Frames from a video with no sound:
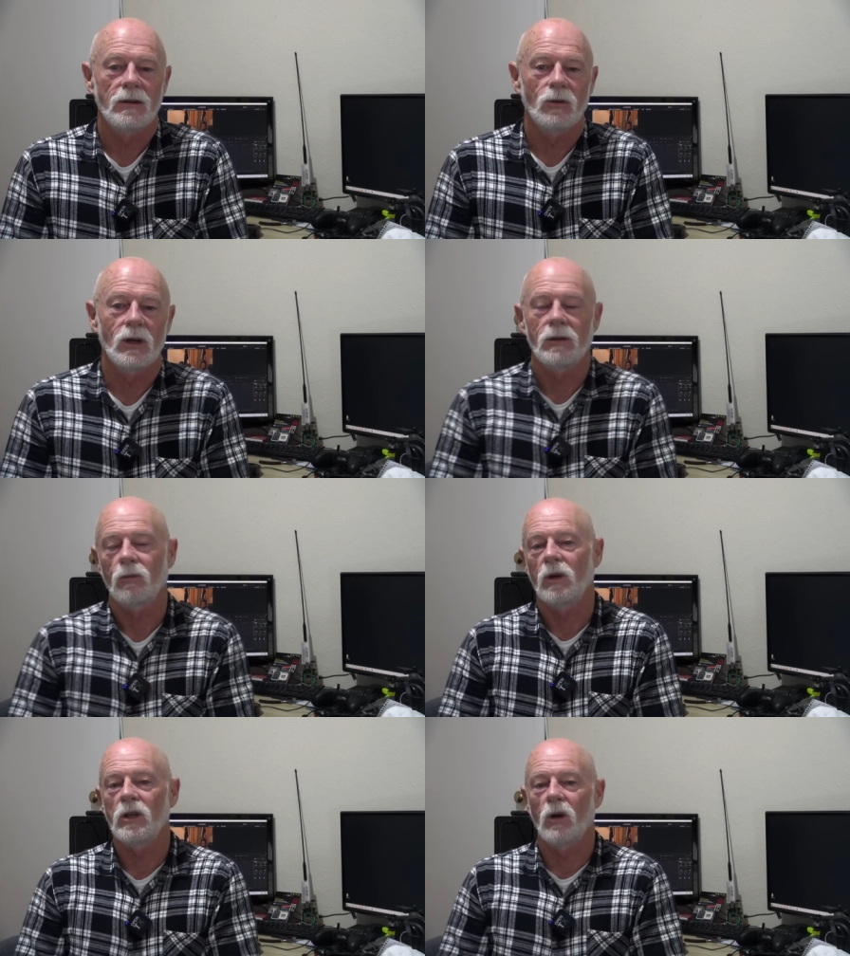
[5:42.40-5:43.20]
Well,
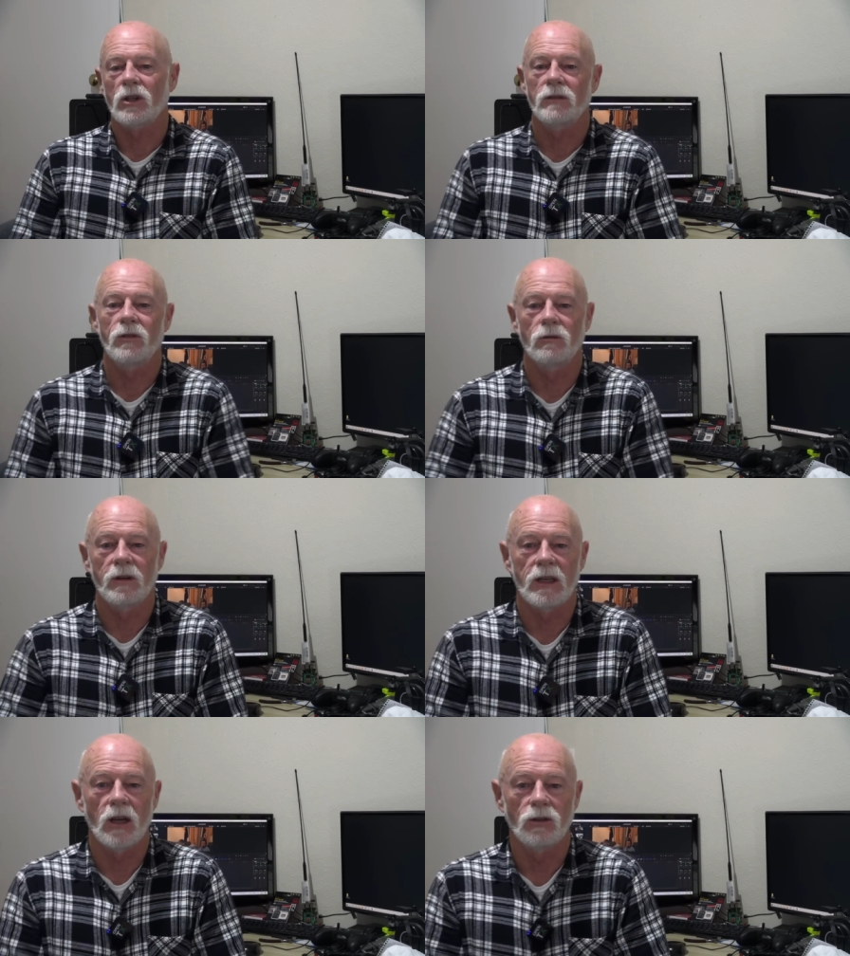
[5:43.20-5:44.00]
when you watch the full
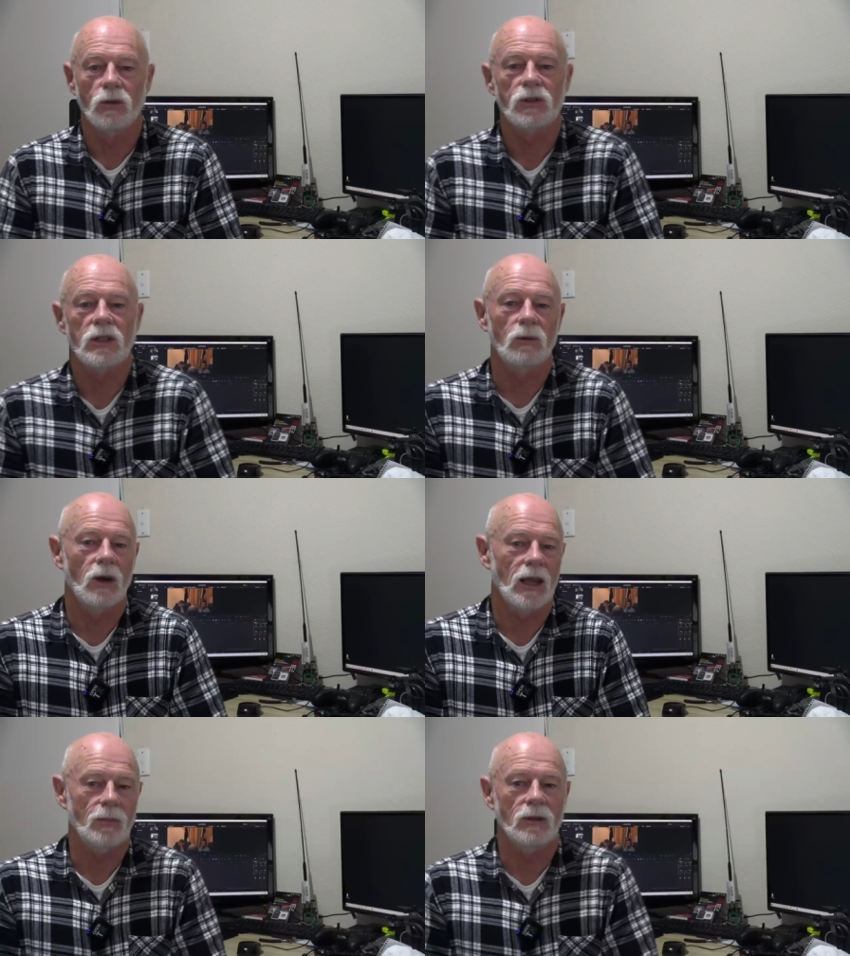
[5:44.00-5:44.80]
video, you'll see
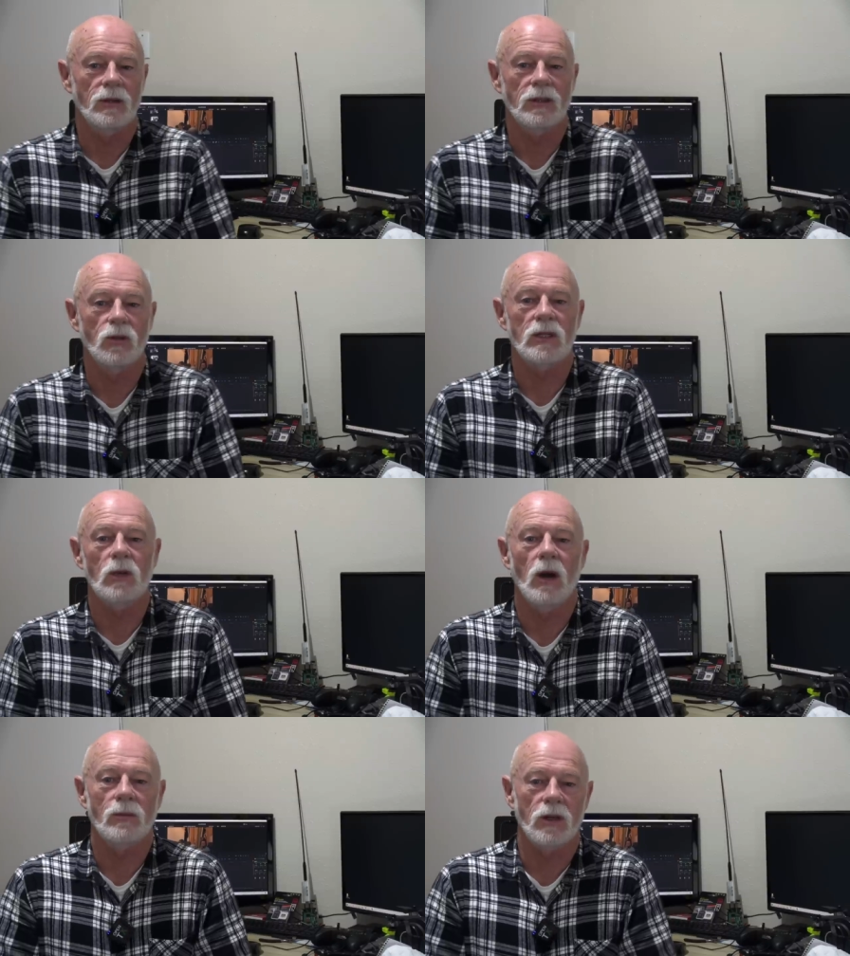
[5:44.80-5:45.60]
what happened, and you'll see
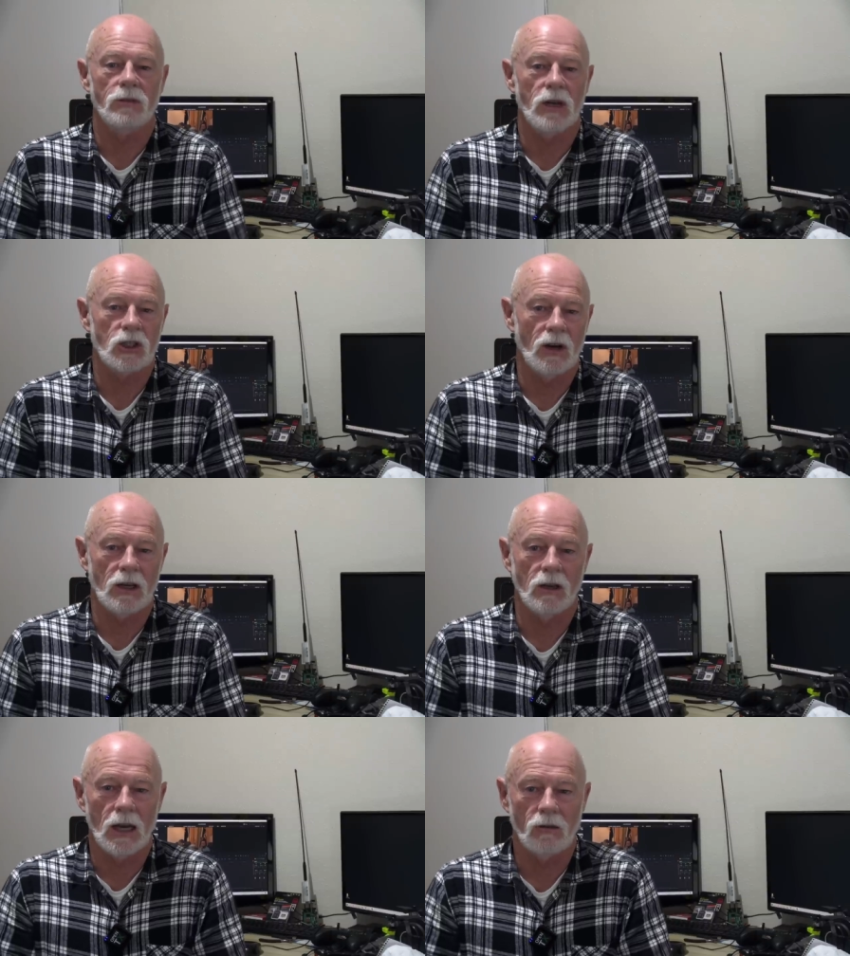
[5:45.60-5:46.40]
why I'm so
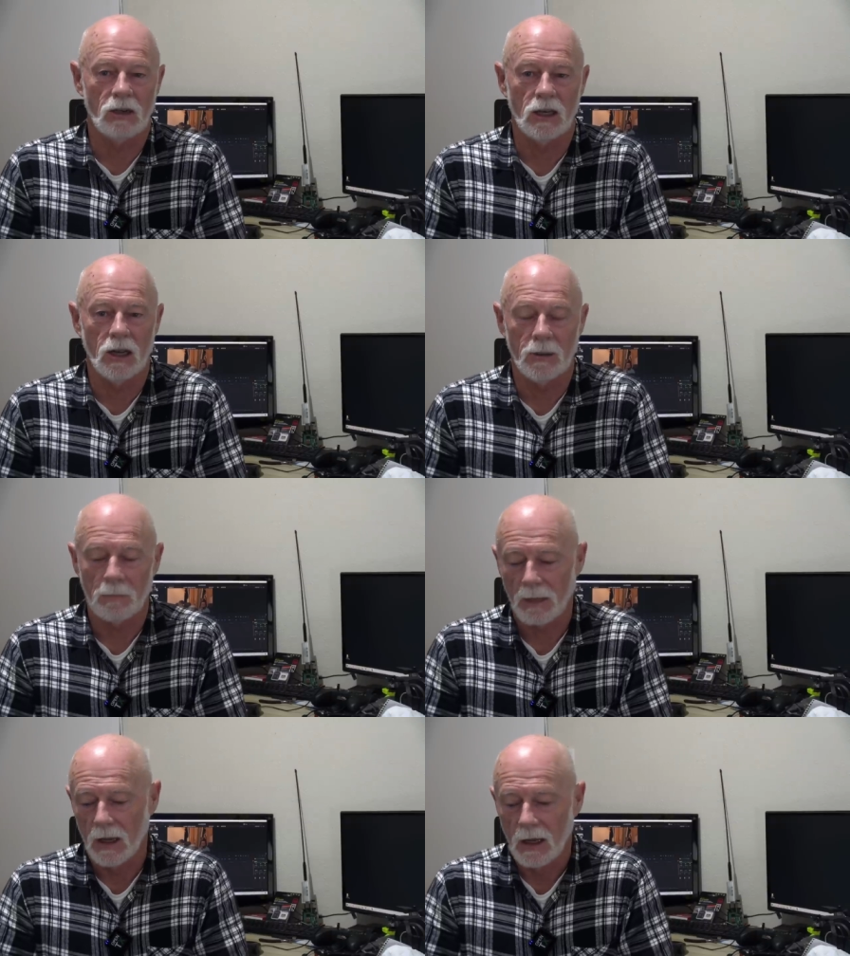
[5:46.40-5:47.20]
frustrated and angry today.
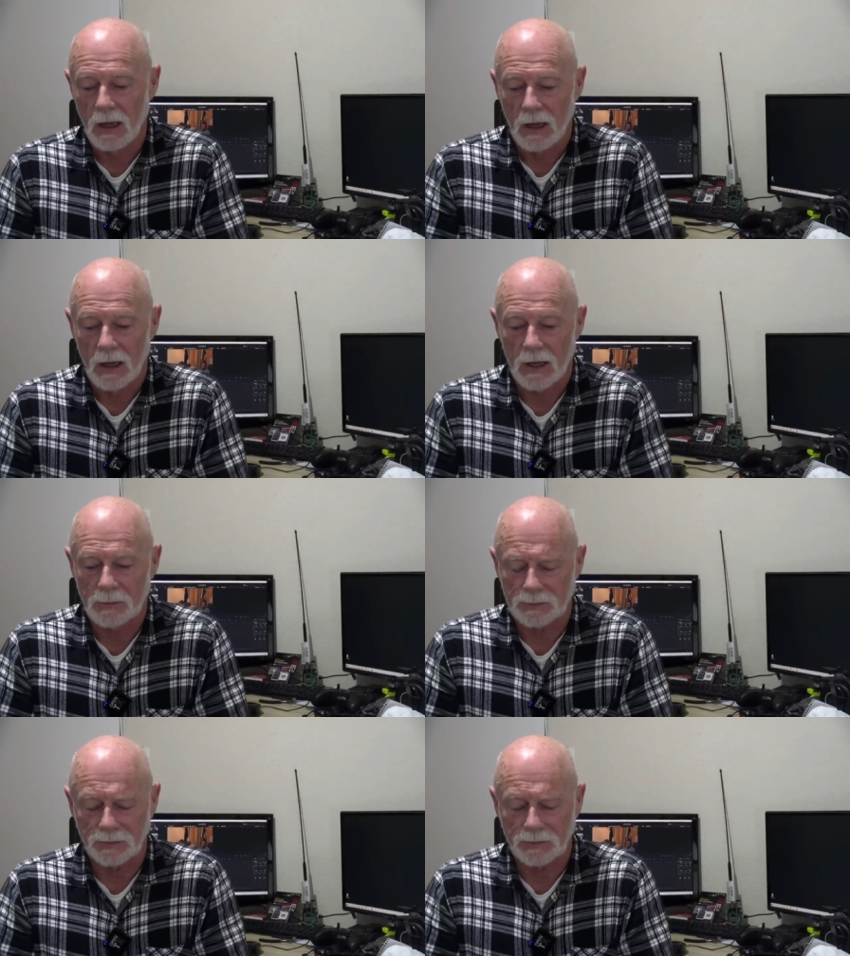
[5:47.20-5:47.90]
As